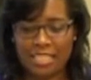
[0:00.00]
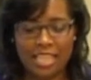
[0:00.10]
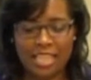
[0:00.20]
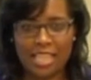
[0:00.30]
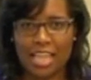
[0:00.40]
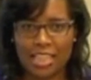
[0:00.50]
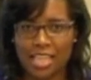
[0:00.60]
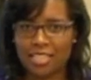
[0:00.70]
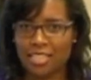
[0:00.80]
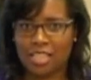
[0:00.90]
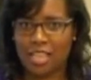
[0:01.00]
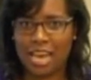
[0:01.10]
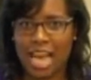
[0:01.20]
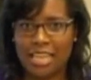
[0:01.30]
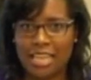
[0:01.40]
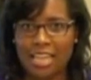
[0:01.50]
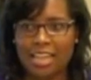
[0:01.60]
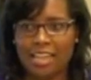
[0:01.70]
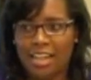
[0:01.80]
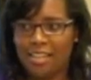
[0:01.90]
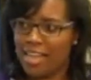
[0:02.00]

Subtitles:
thinking that this is a good idea.